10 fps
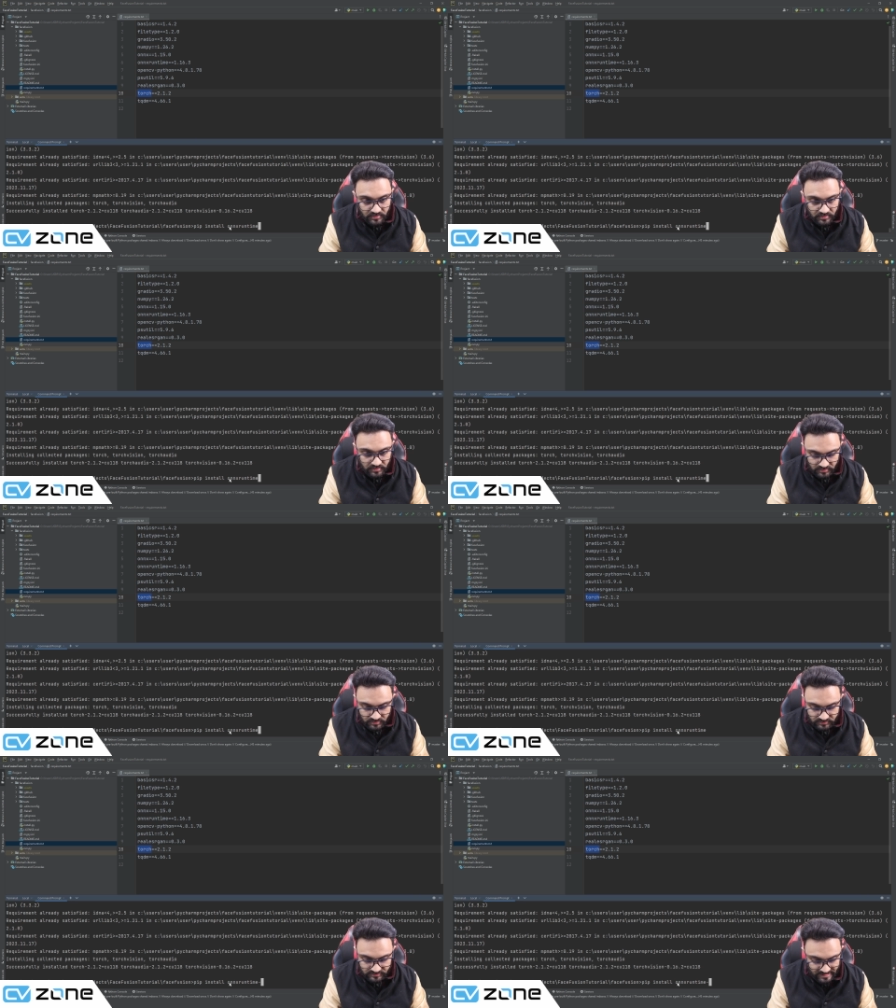
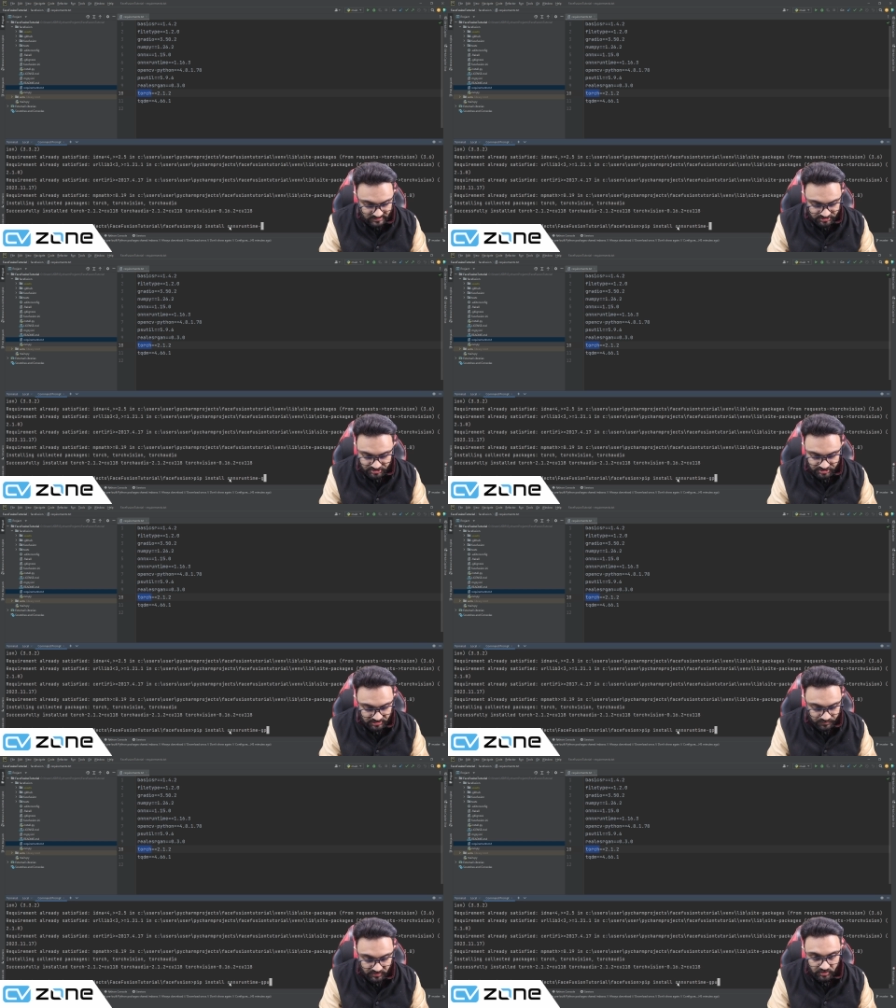dash
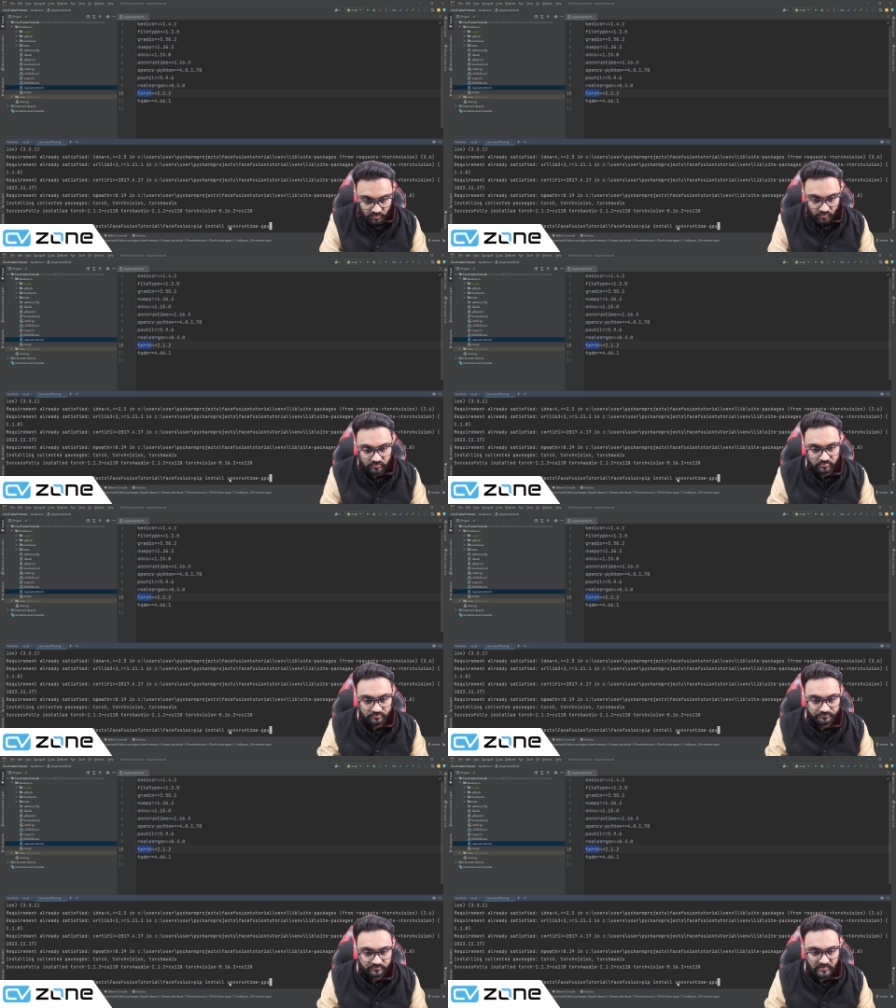GPU.
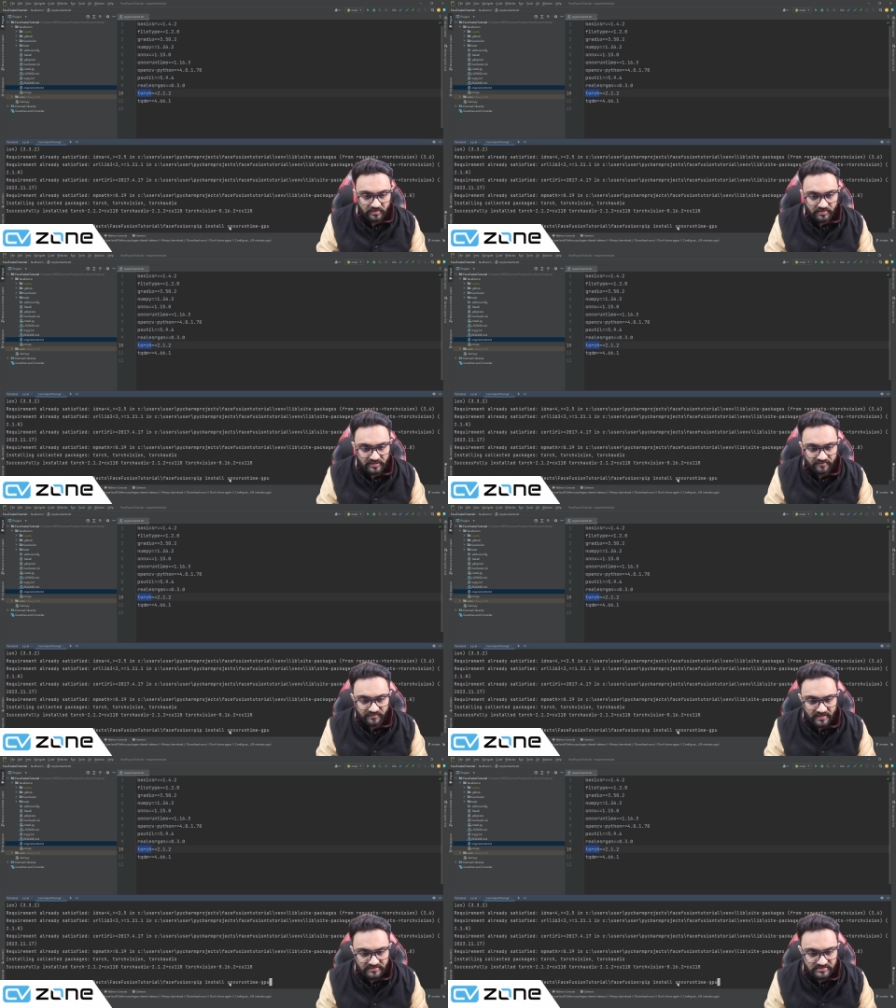I believe
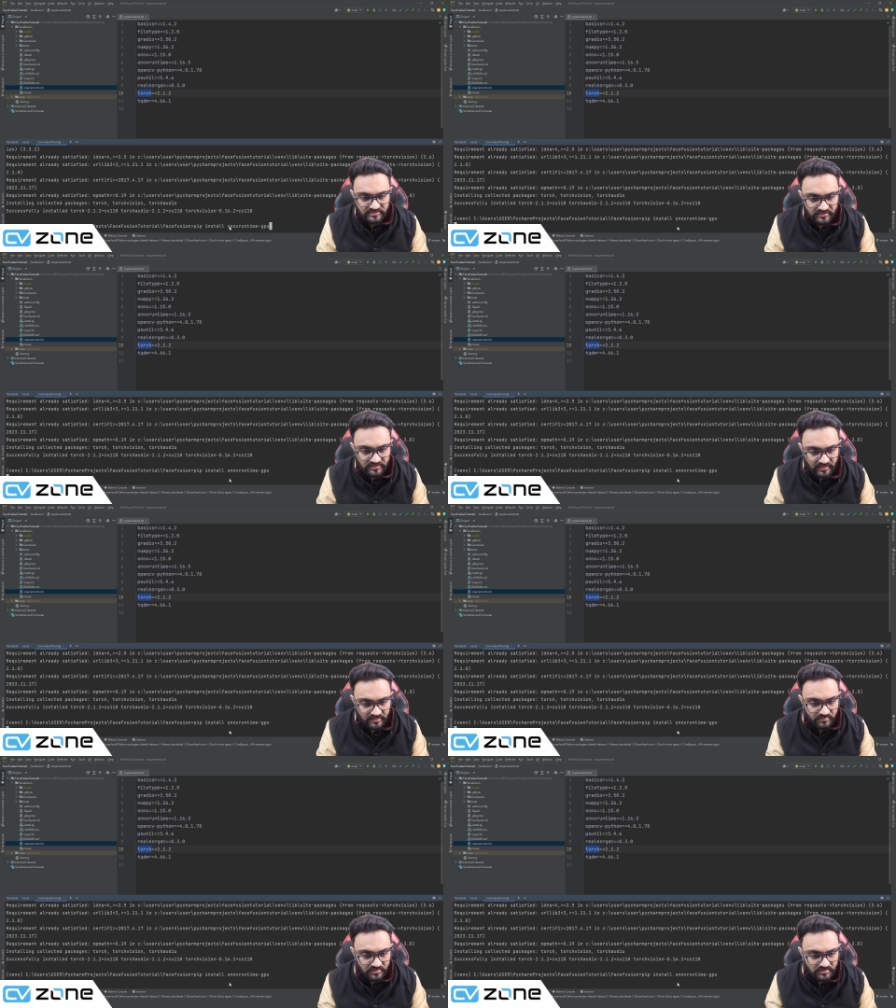that's the name,